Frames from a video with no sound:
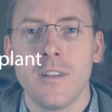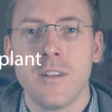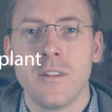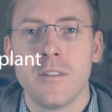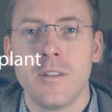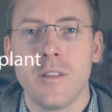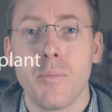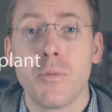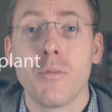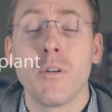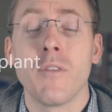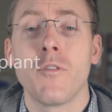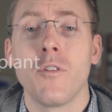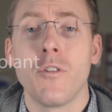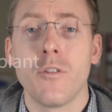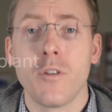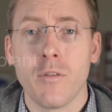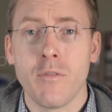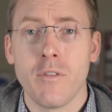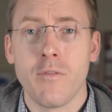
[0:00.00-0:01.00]
to the peripheral
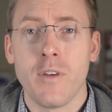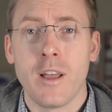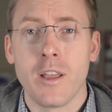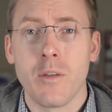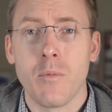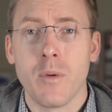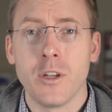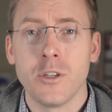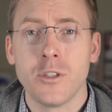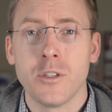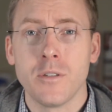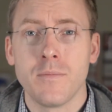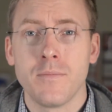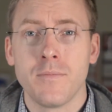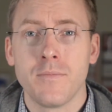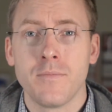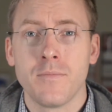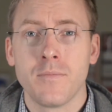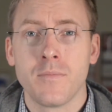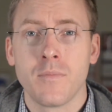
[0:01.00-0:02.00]
nerve evaluation.
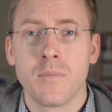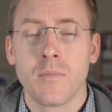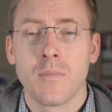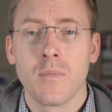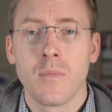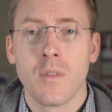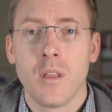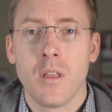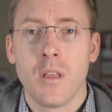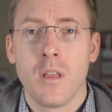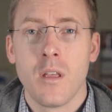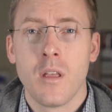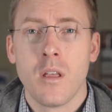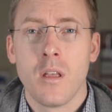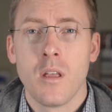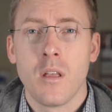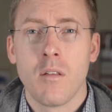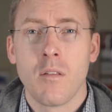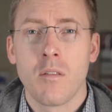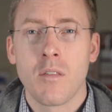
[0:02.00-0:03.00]

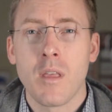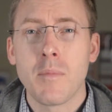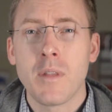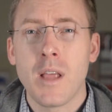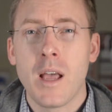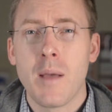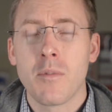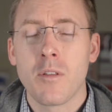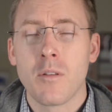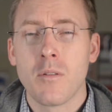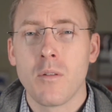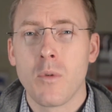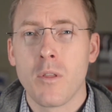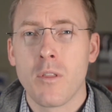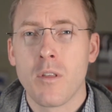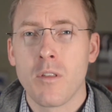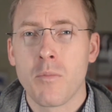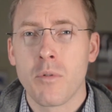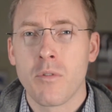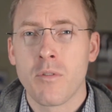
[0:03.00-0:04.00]
Sometimes with
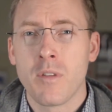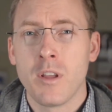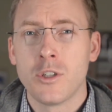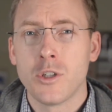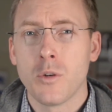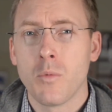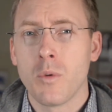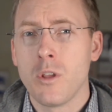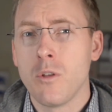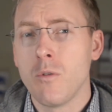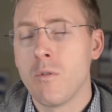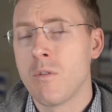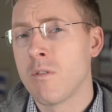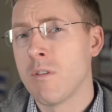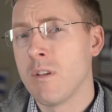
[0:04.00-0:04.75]
this procedure we use